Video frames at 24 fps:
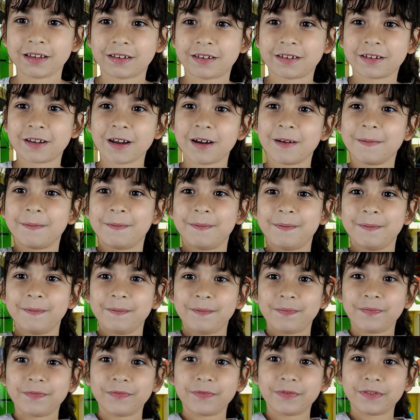It's gonna be
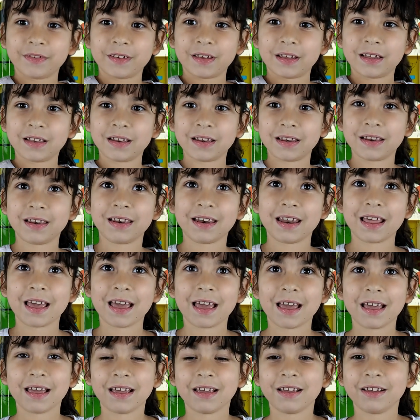Ooh La La.
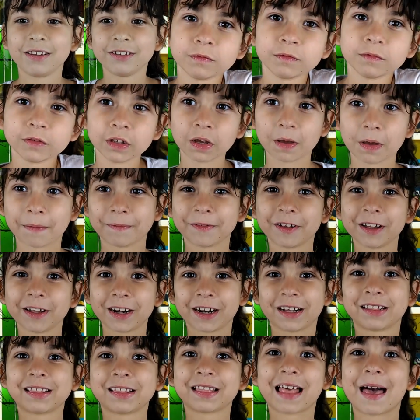I'm gonna
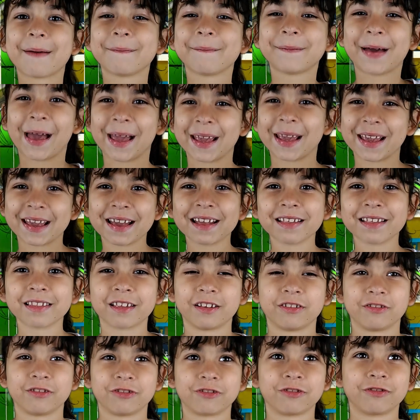clap my hands
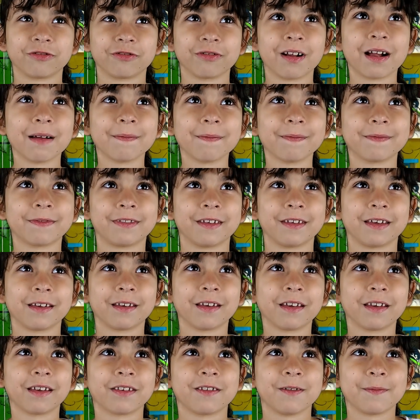and drop the
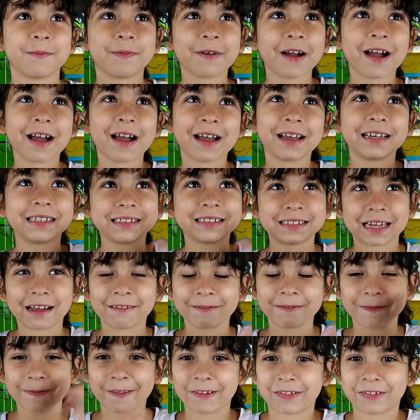surprise
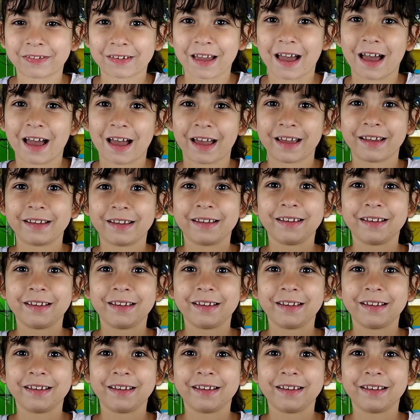out the sky.